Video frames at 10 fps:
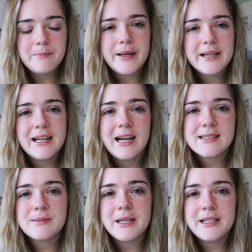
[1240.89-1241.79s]
Becca
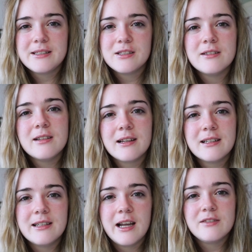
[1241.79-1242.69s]
asked me to do like
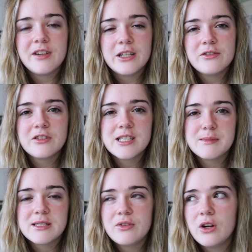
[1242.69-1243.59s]
a getting ready for
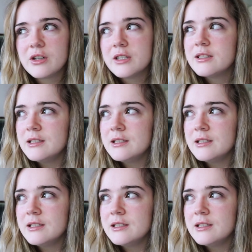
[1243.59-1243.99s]
Christmas vlog.